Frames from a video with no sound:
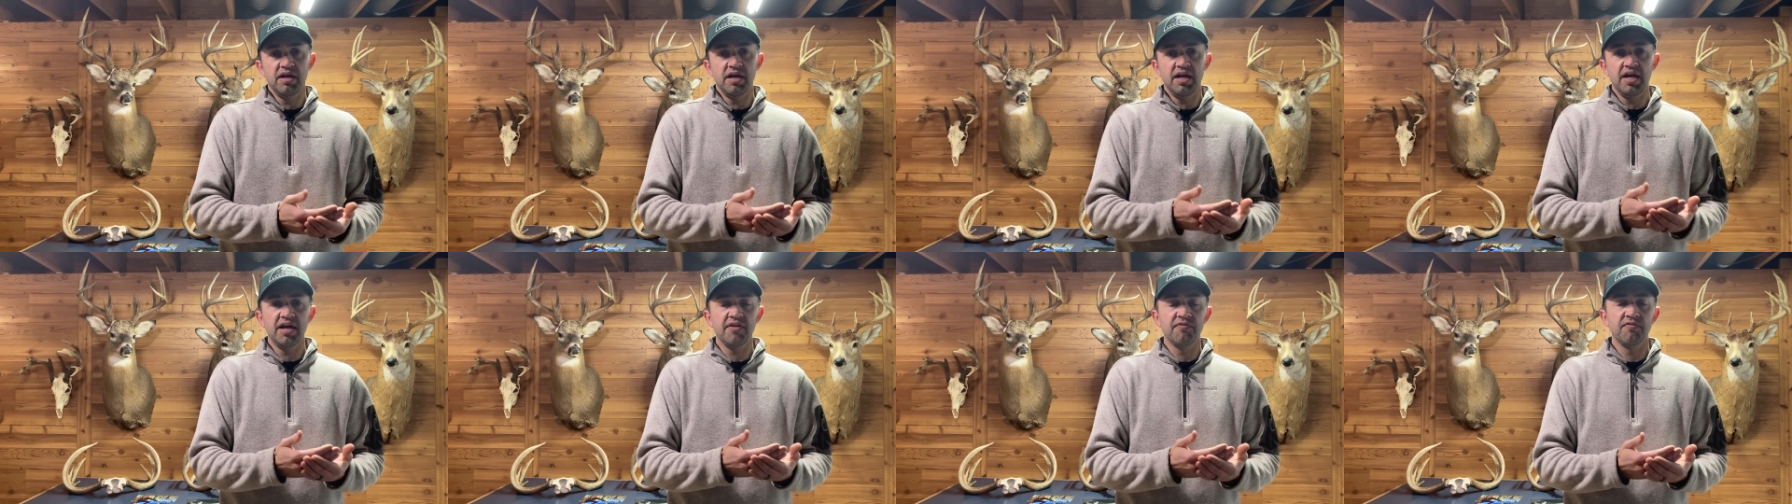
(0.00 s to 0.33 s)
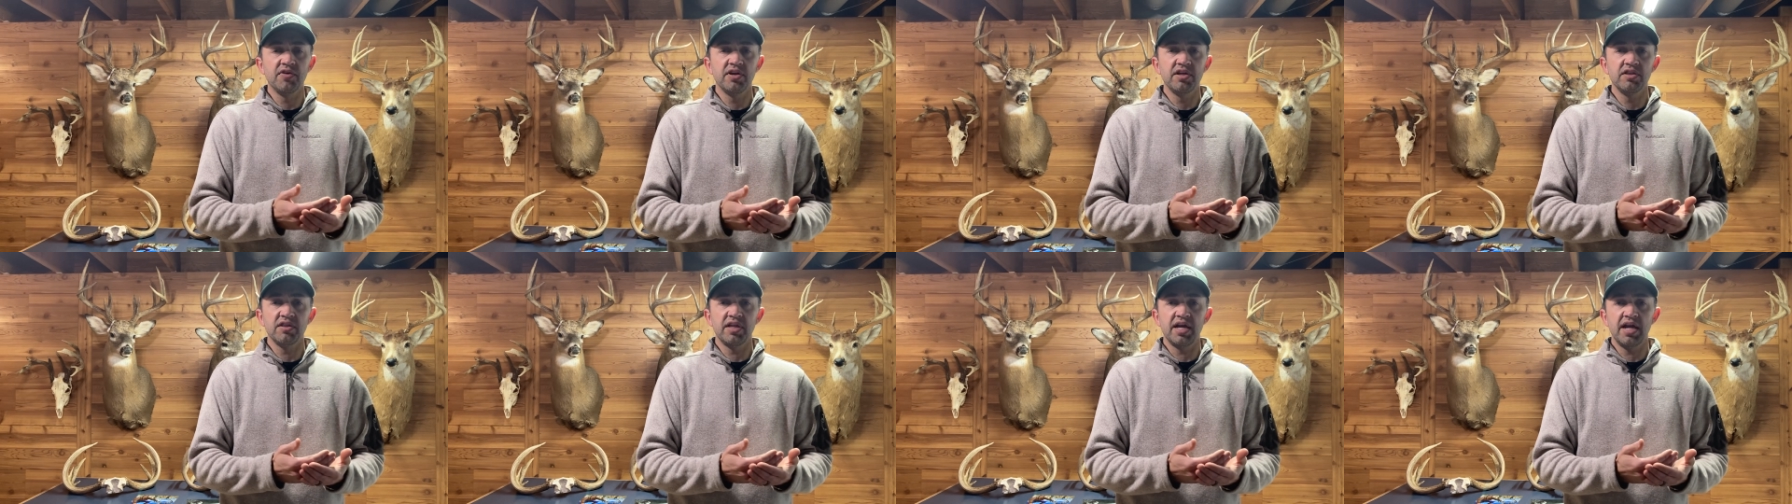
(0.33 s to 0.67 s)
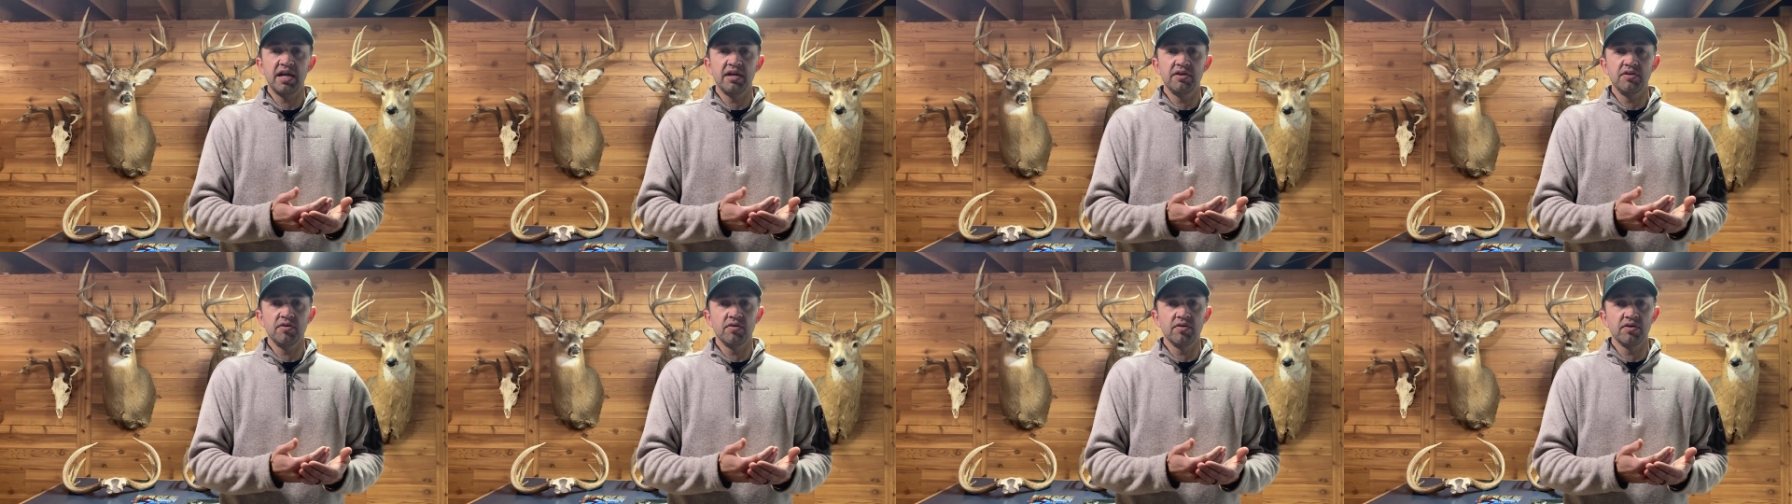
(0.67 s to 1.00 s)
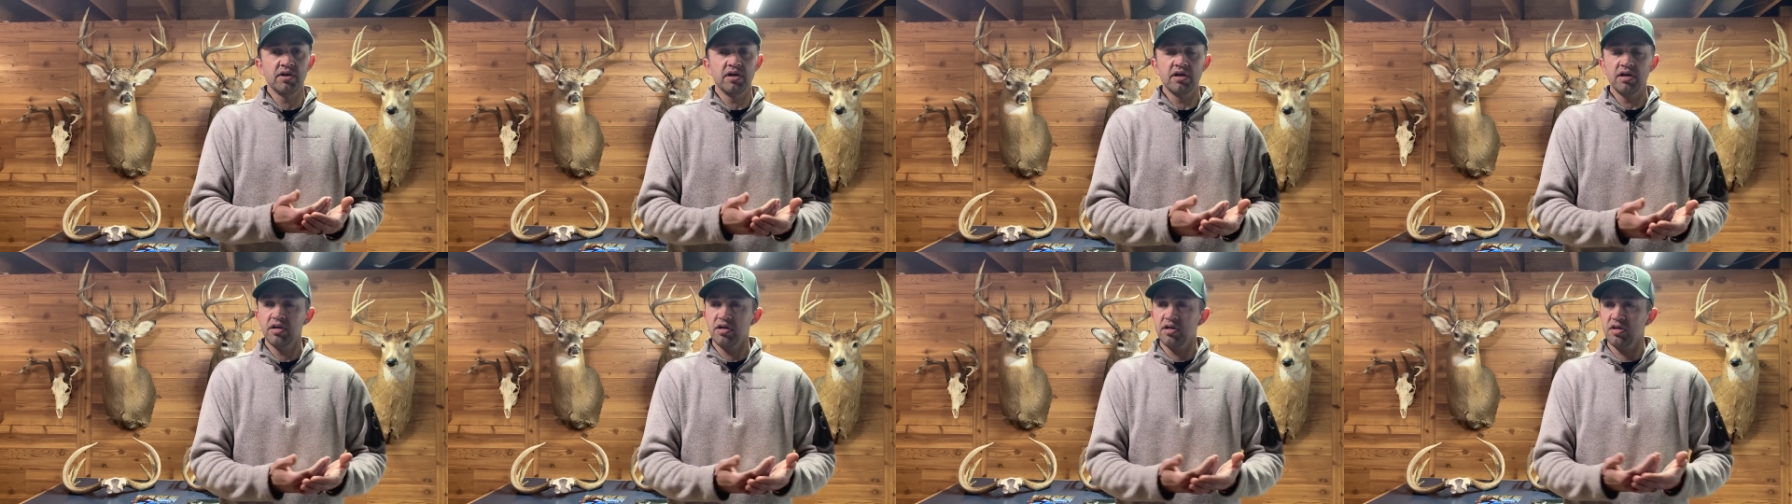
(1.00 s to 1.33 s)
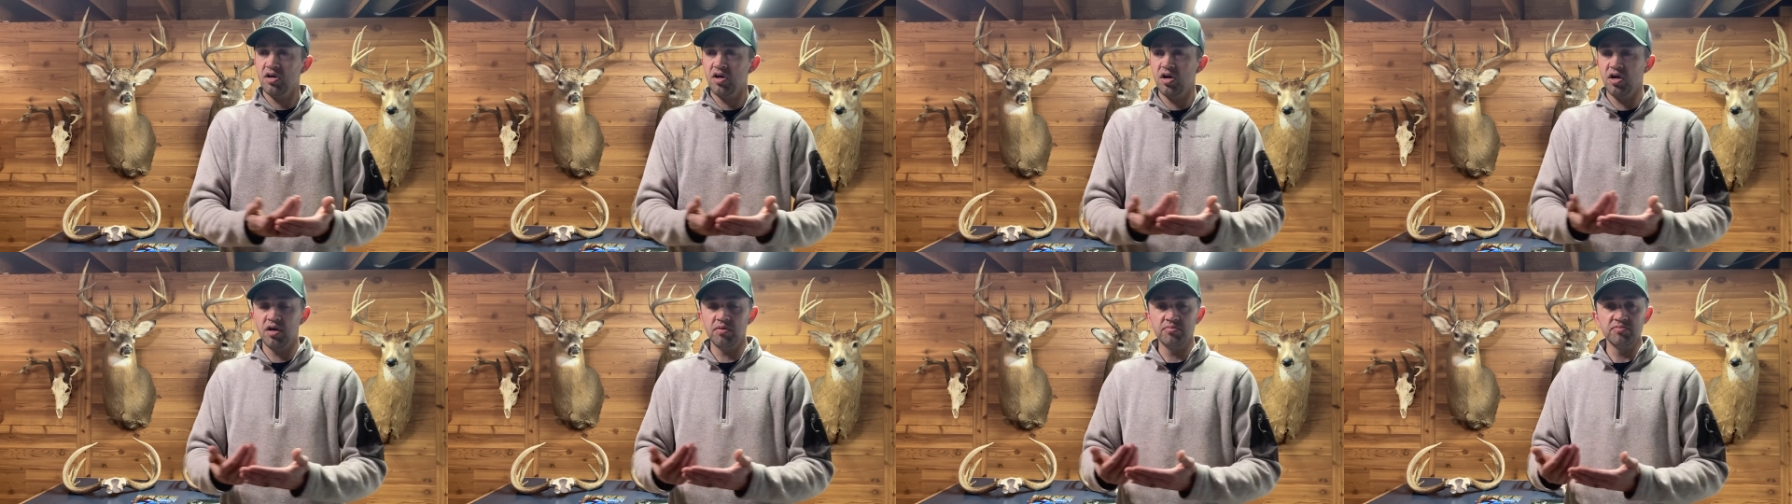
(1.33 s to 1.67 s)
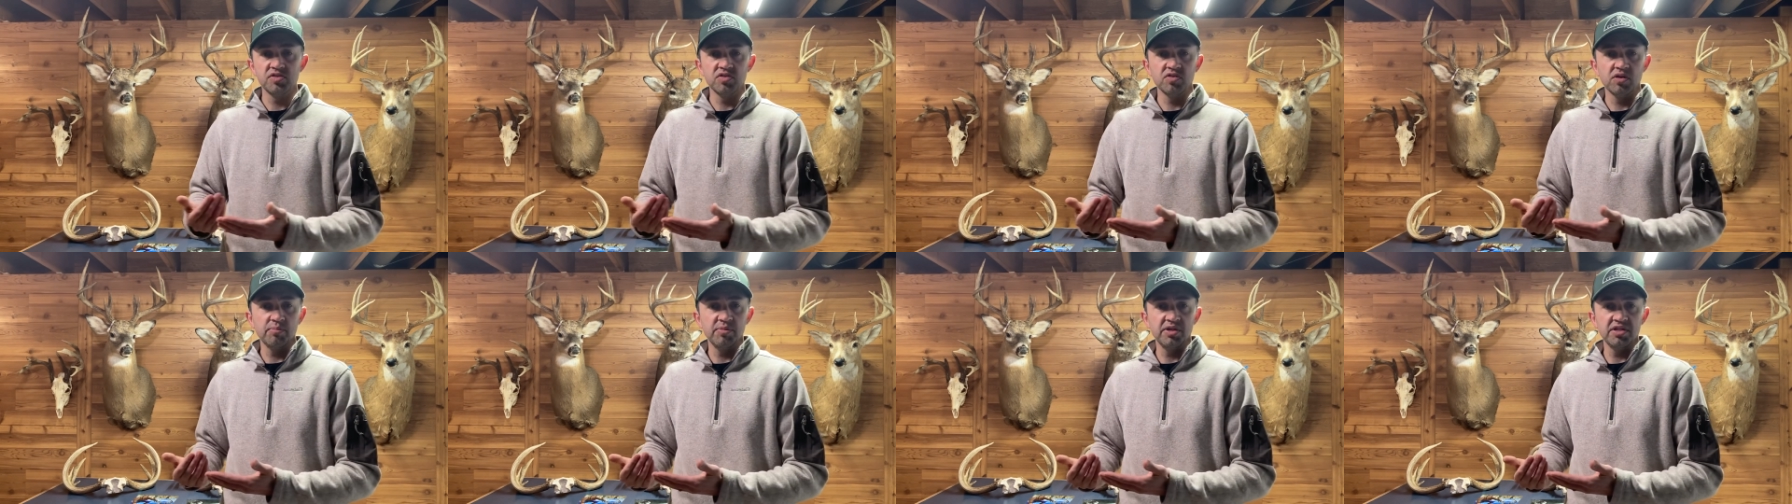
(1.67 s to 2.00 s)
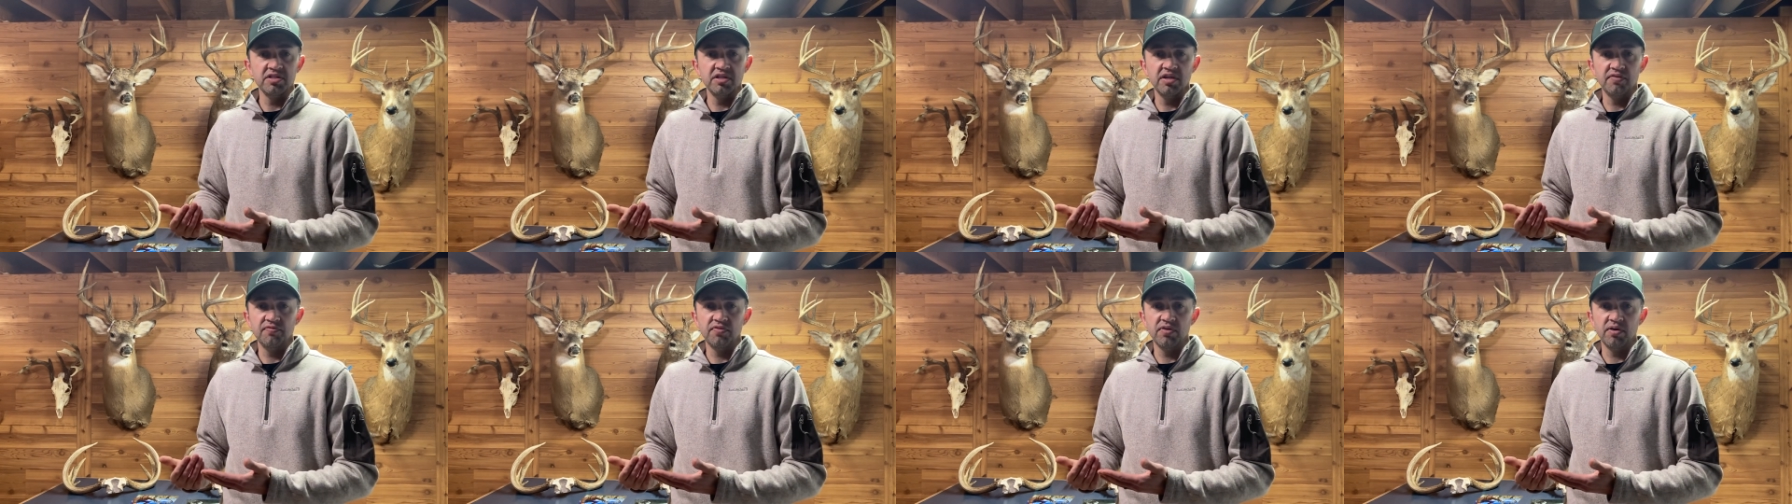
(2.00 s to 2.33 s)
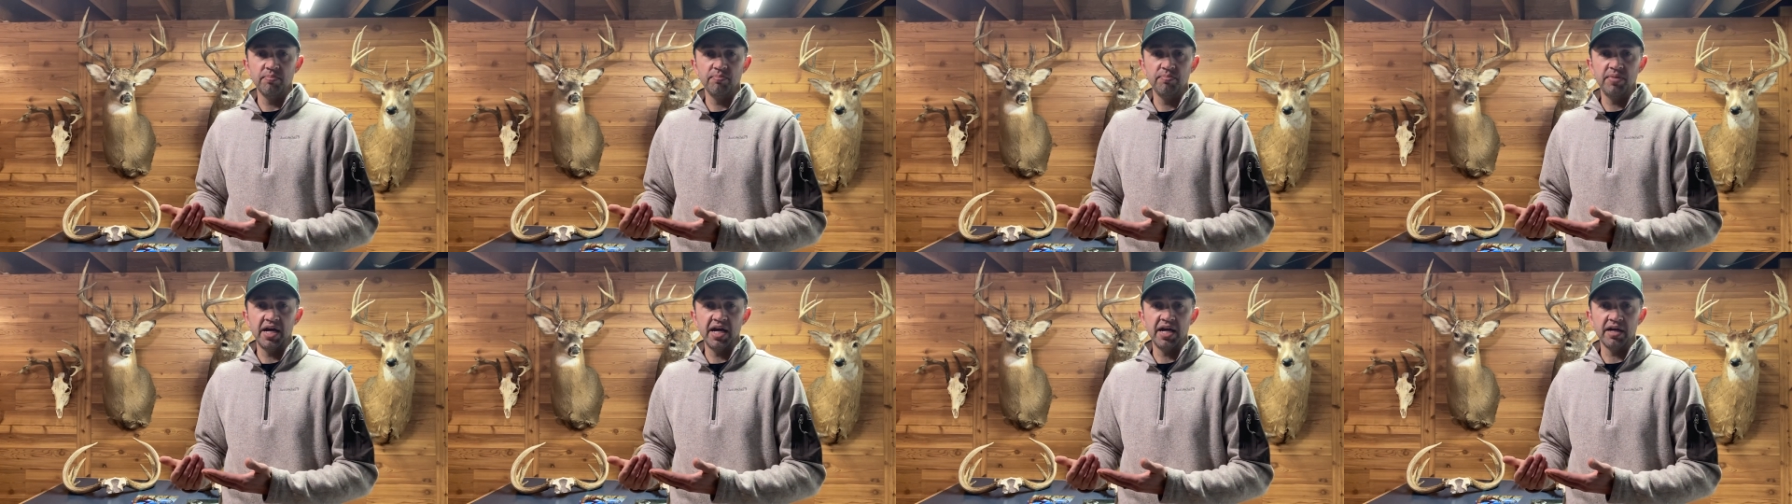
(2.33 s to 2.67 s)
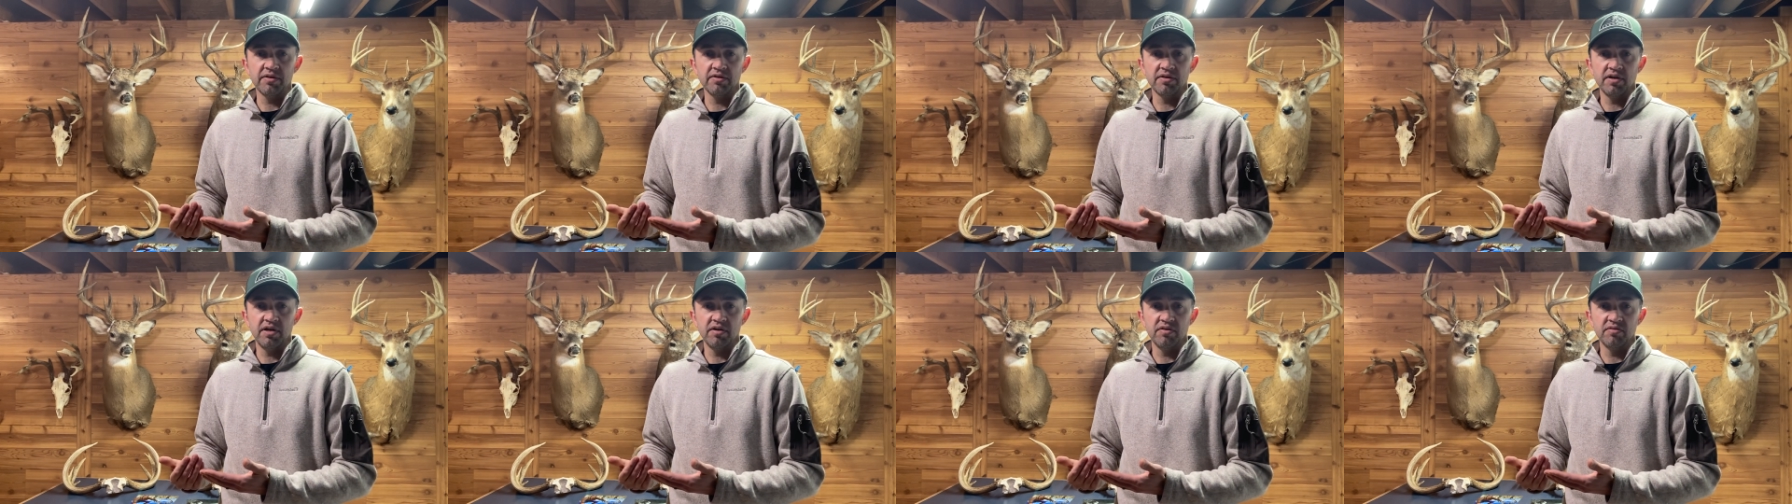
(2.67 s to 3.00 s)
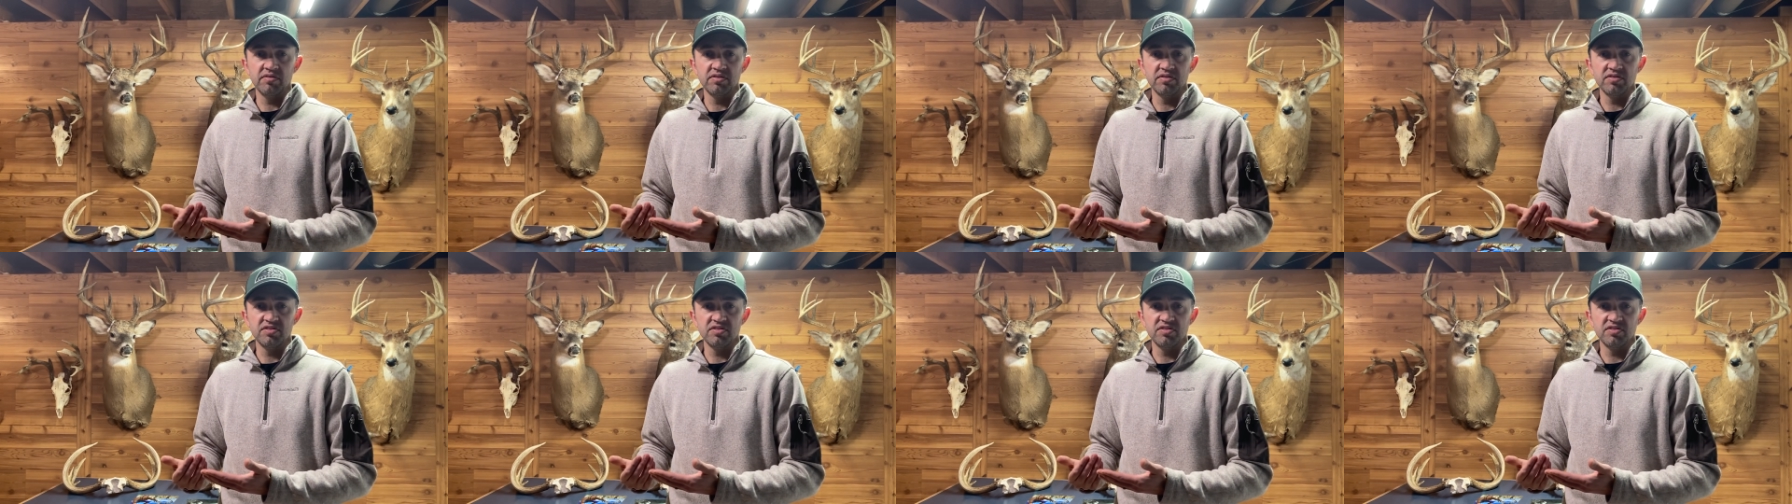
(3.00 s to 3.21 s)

every landowner comes from a different background,